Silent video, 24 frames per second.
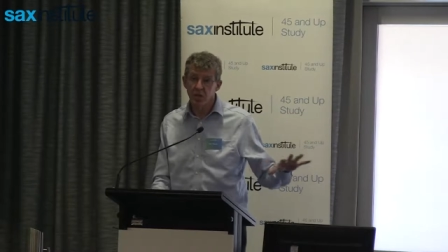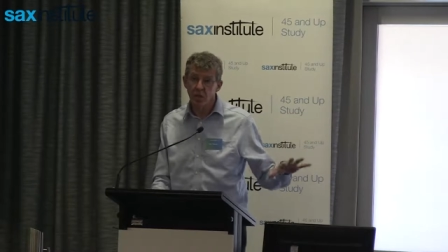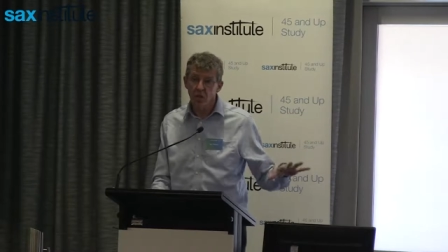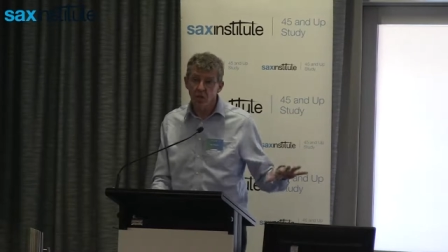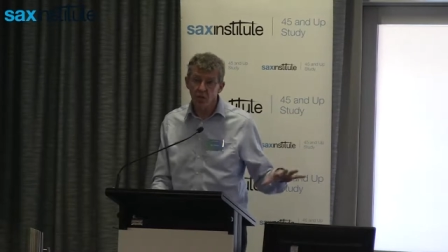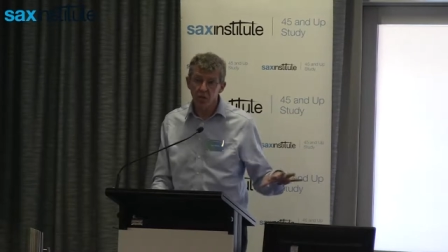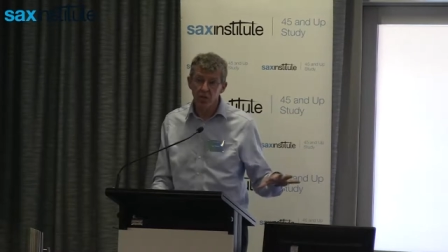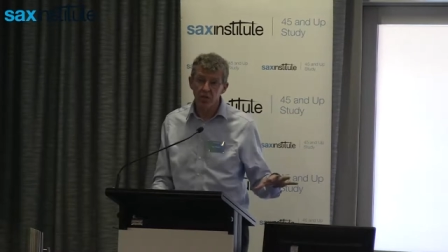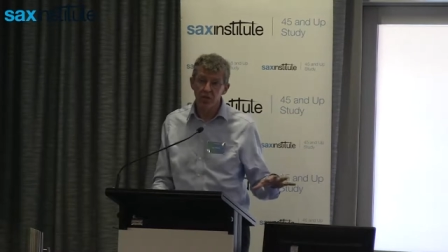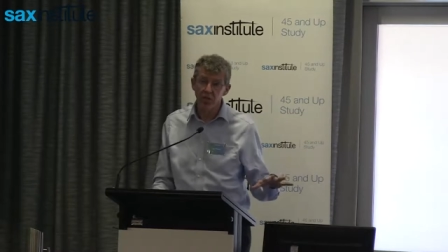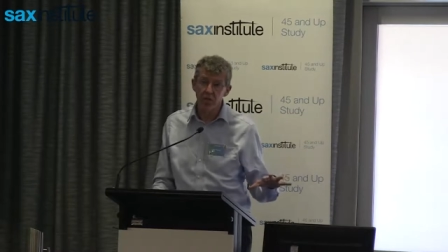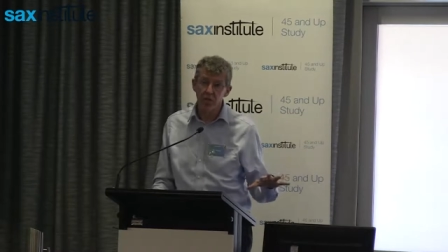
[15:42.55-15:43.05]

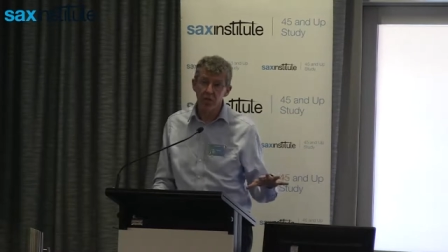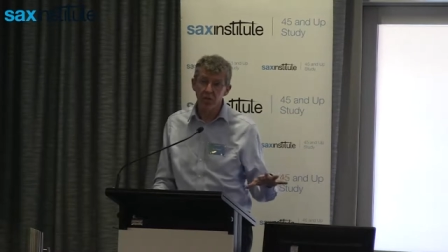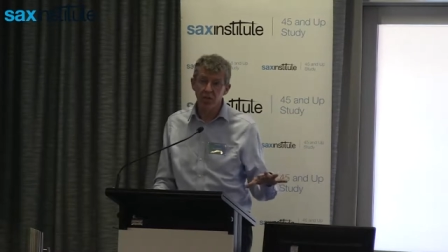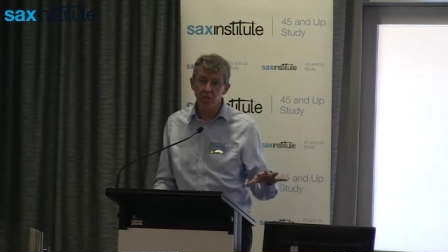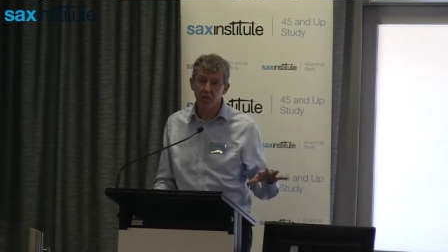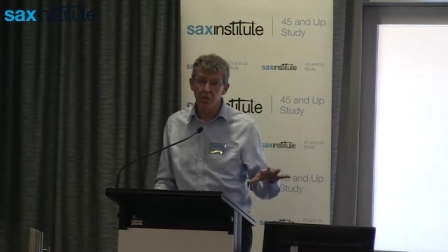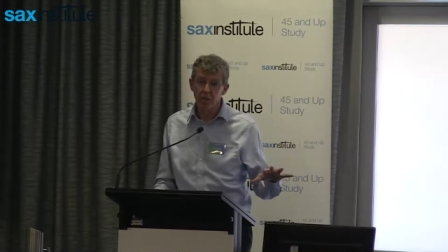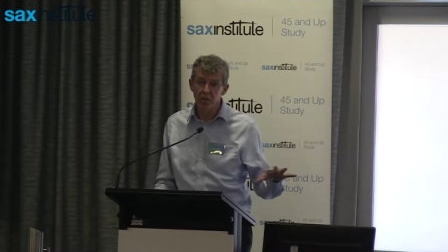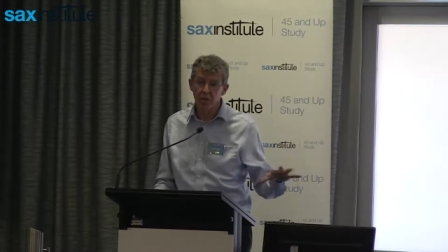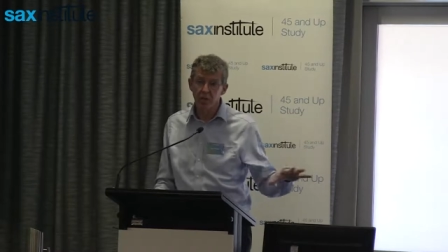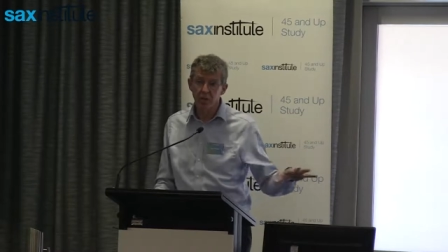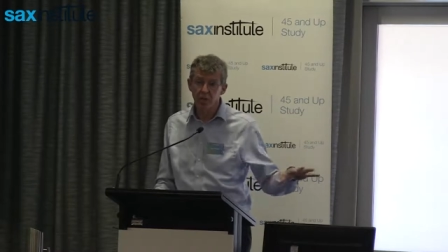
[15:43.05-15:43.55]
quarter of a
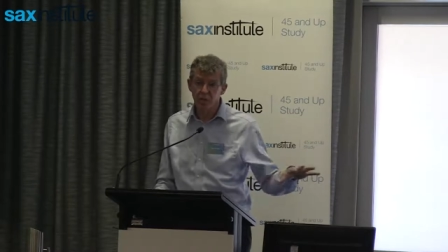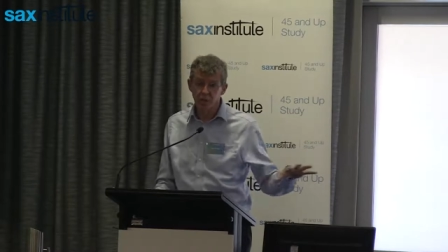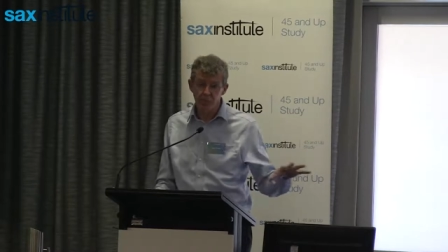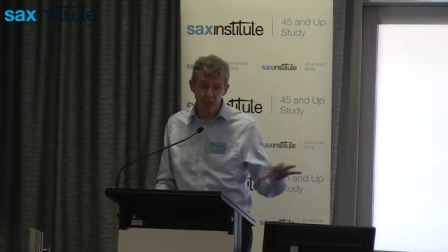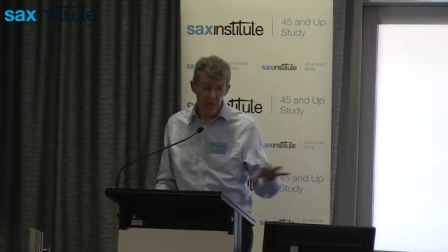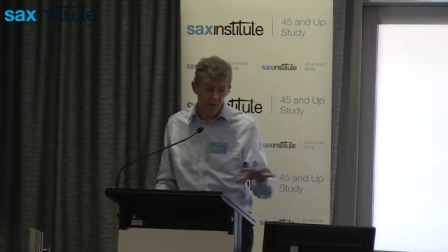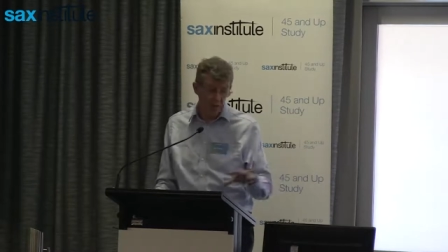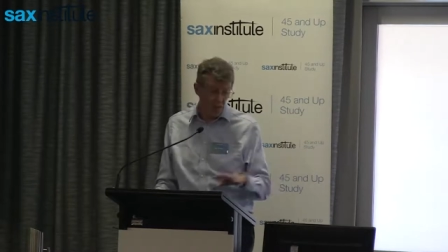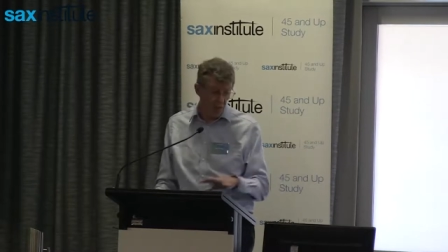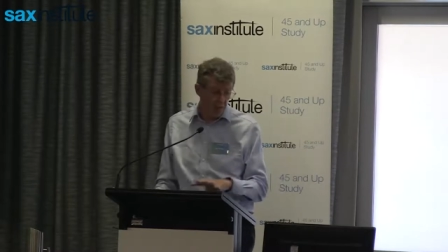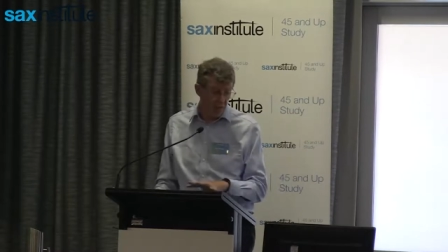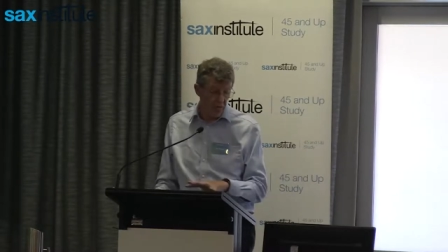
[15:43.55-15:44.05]
million people
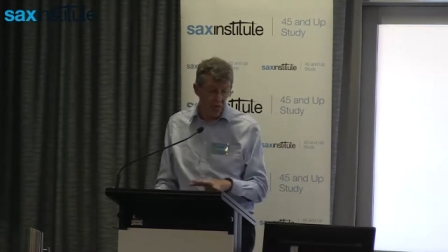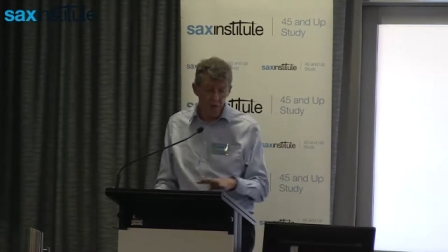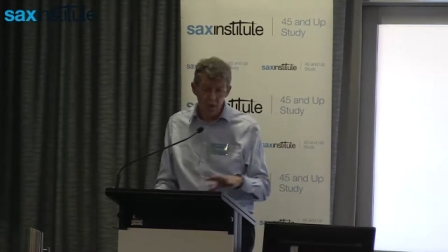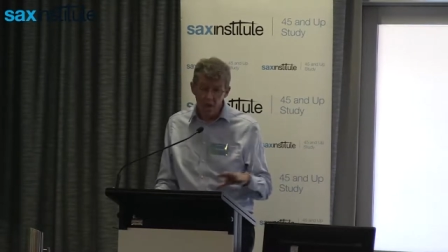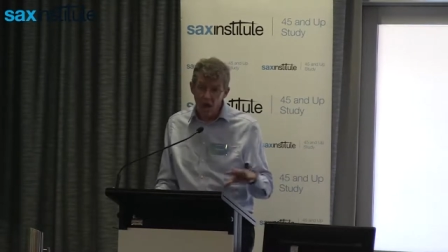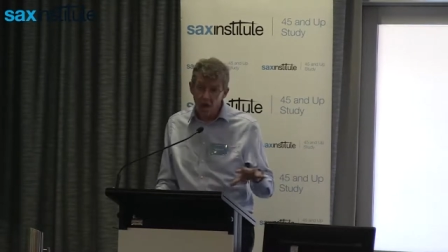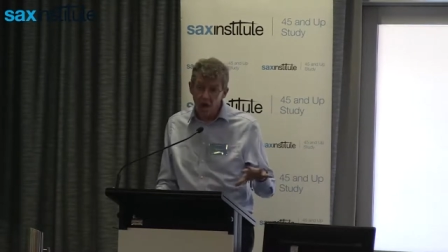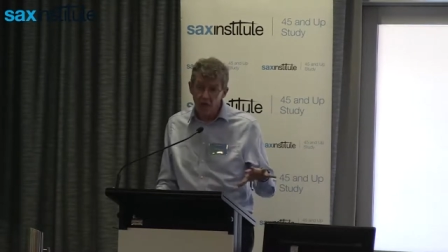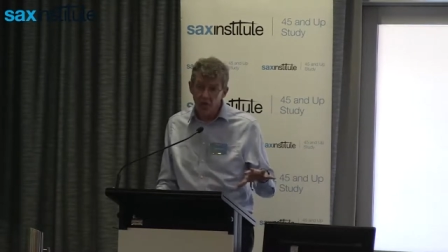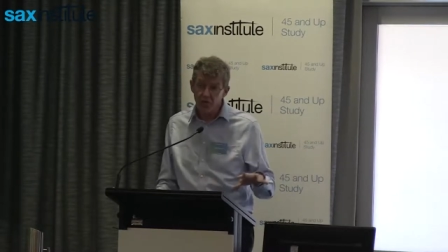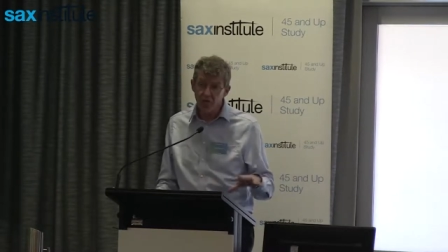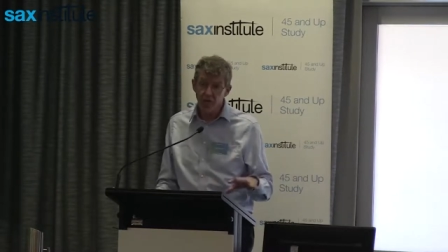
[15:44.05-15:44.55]
spread over a
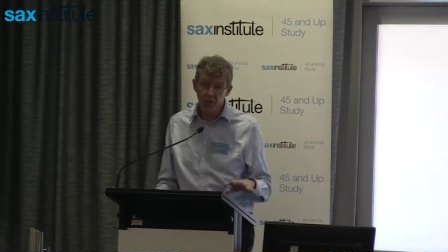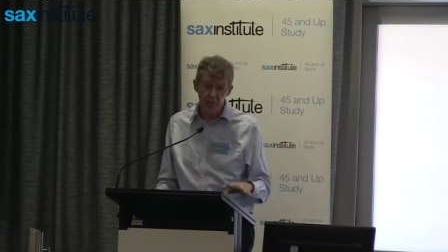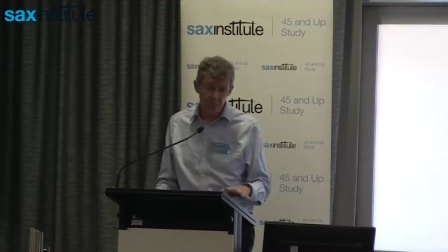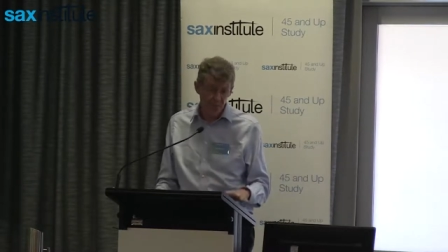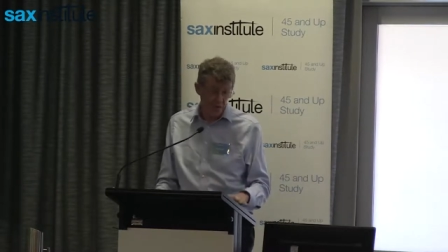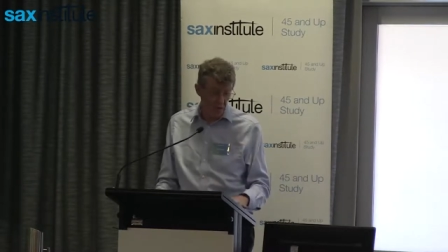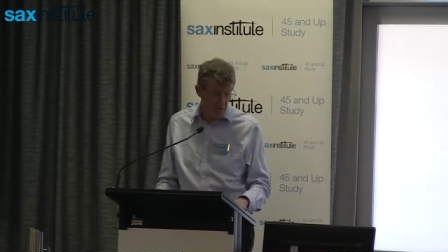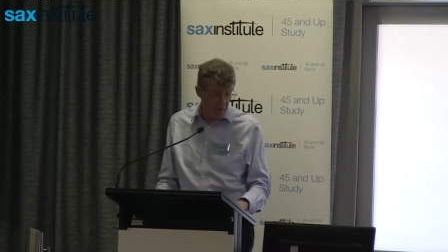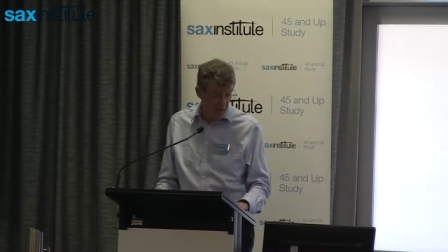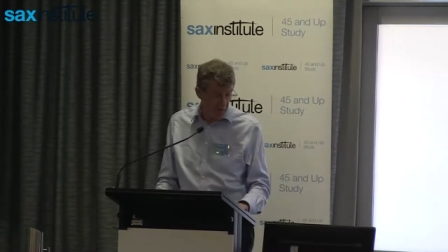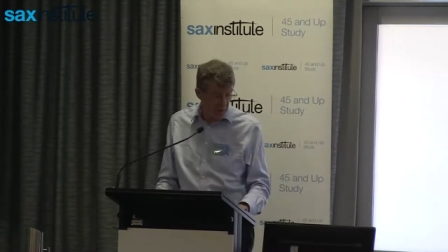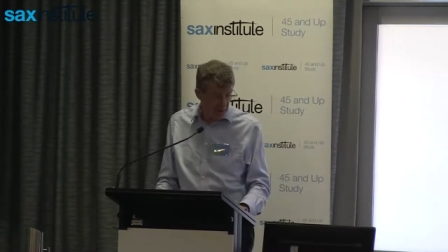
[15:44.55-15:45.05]
large
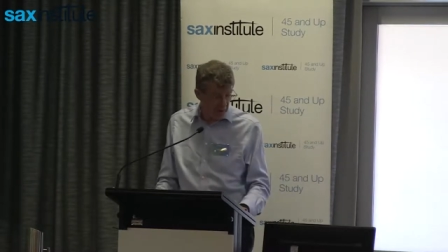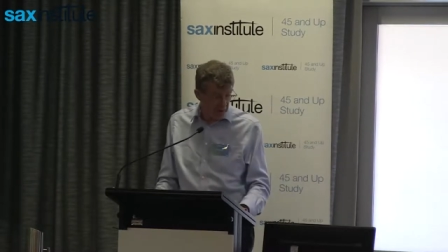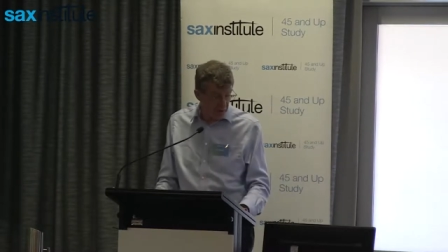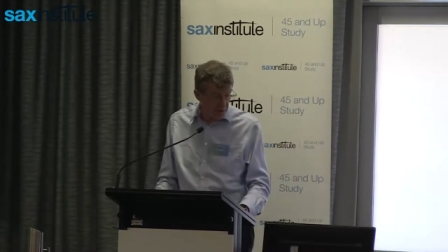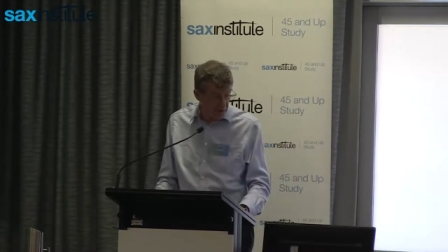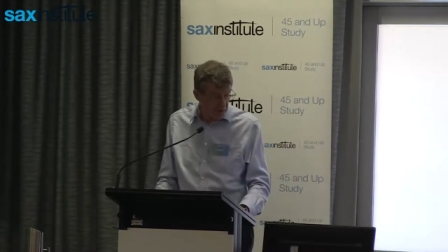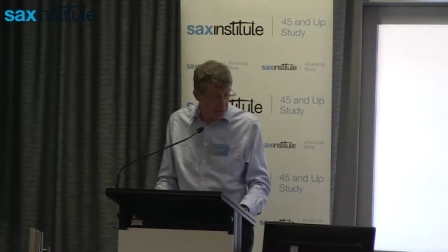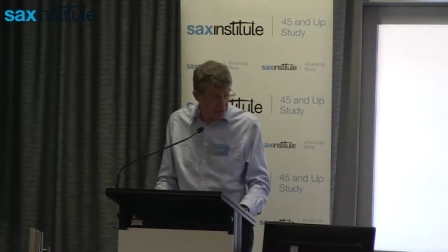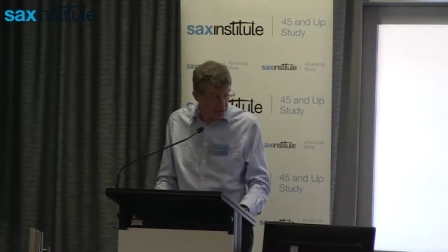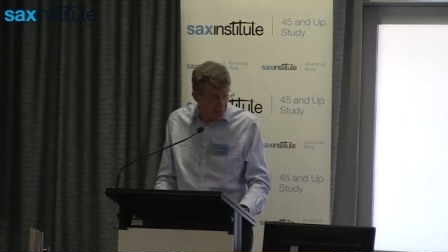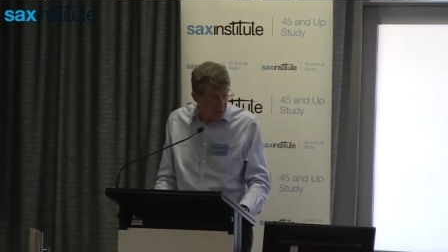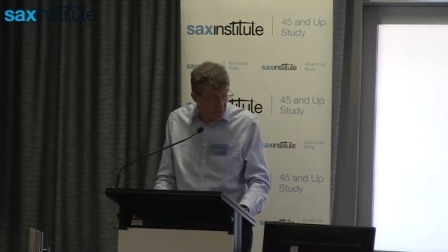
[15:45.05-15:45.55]
number of
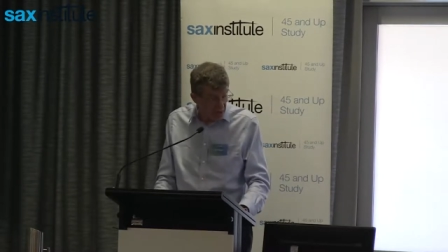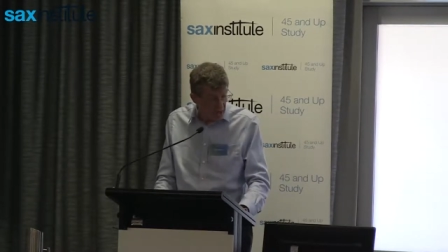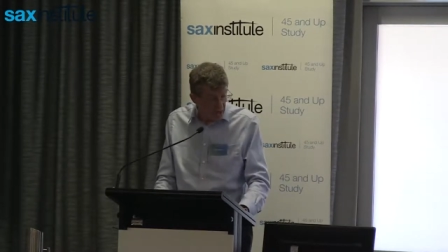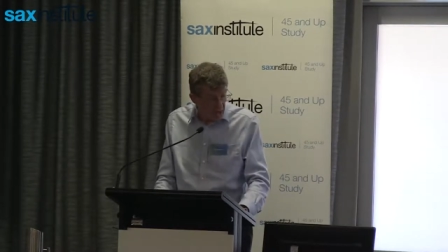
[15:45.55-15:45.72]
islands,